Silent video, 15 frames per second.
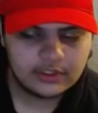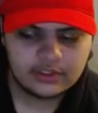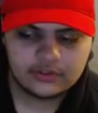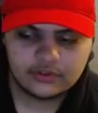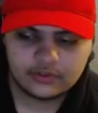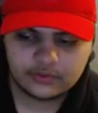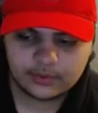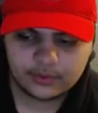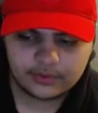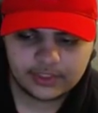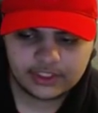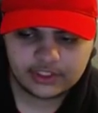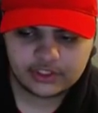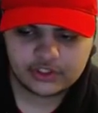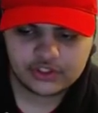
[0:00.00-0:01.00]
Those were
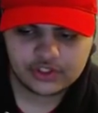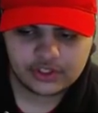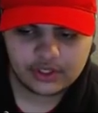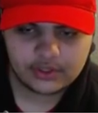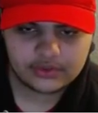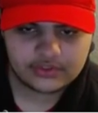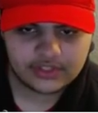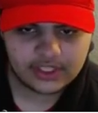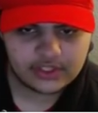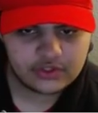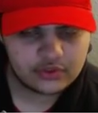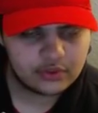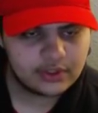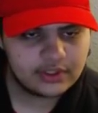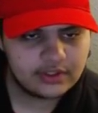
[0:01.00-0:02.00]
really good shows, and I
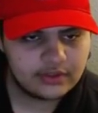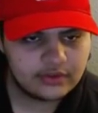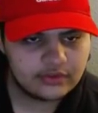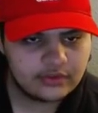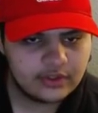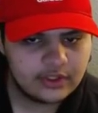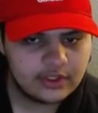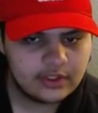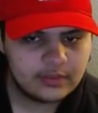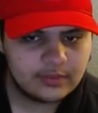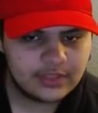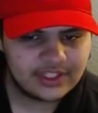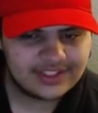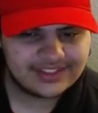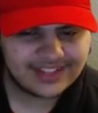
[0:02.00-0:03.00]
enjoyed those.
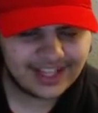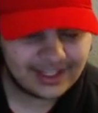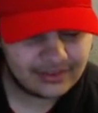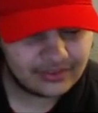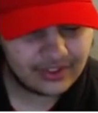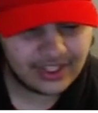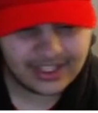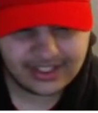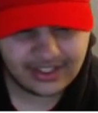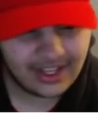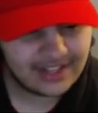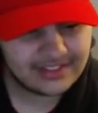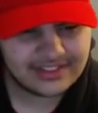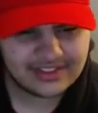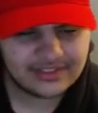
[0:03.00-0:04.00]
But it's kind of, it
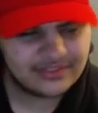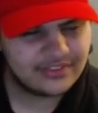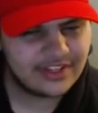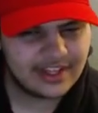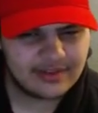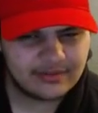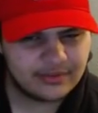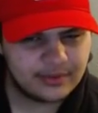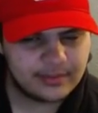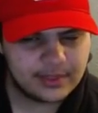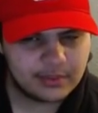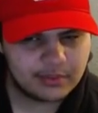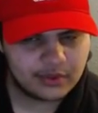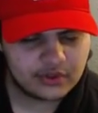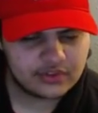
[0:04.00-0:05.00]
lost its flame for me
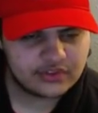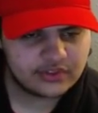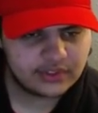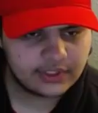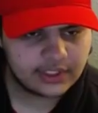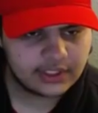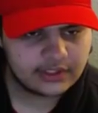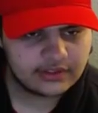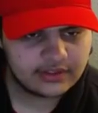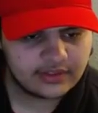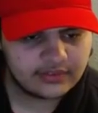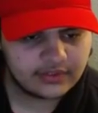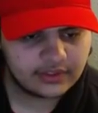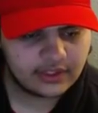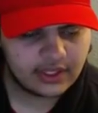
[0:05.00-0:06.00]
personally. It
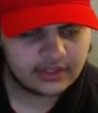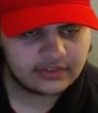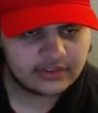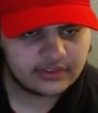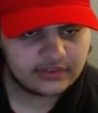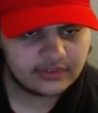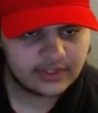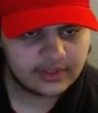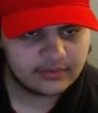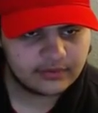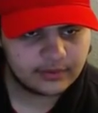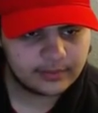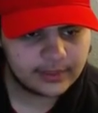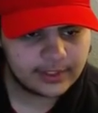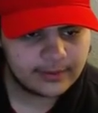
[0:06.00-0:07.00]
definitely lost its flame
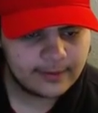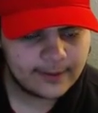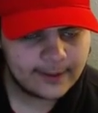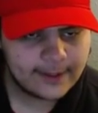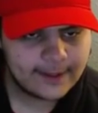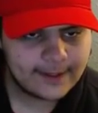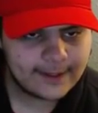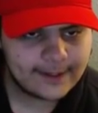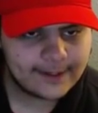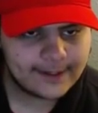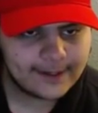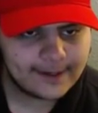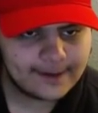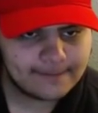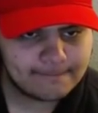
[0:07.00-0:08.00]
for me.
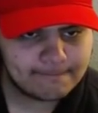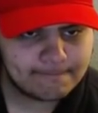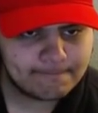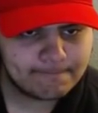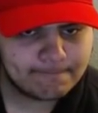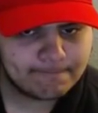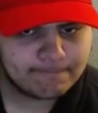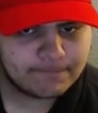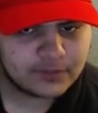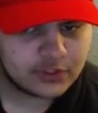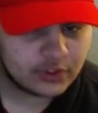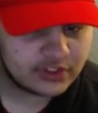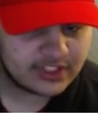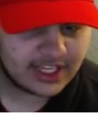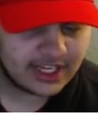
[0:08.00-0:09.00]

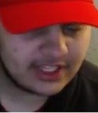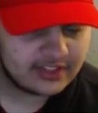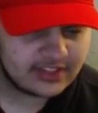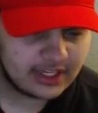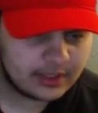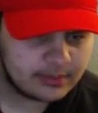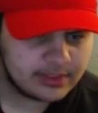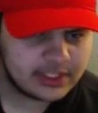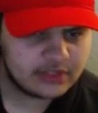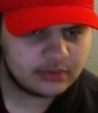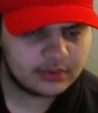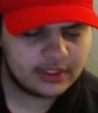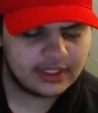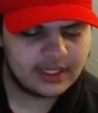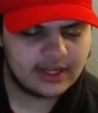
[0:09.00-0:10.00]
So it's at a B is
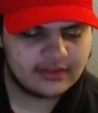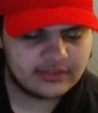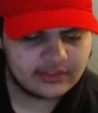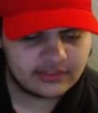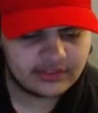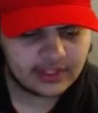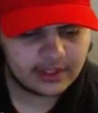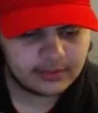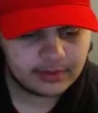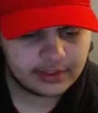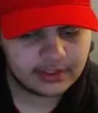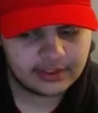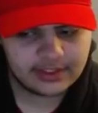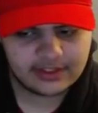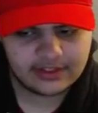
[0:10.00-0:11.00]
what I'd have to say.
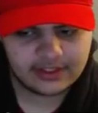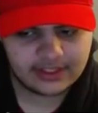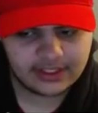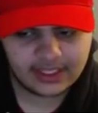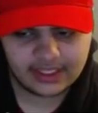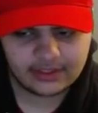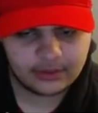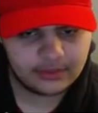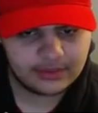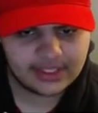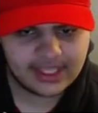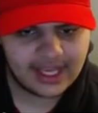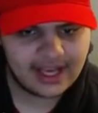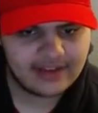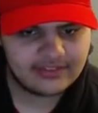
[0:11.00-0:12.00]
But I don't really
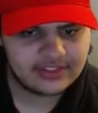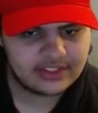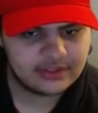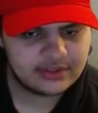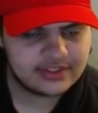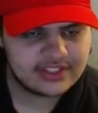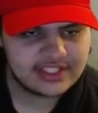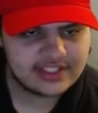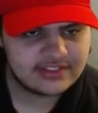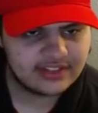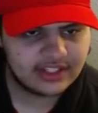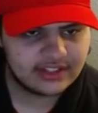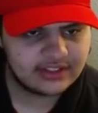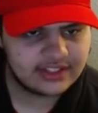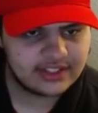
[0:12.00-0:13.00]
have any critiques that
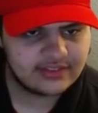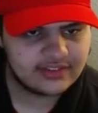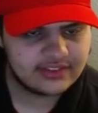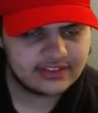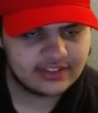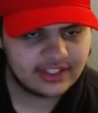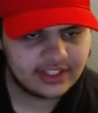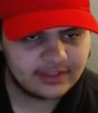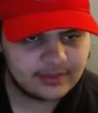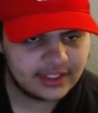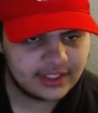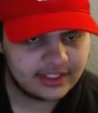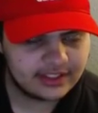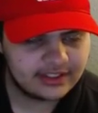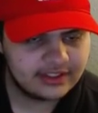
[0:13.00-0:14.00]
I could give it to, like, be like,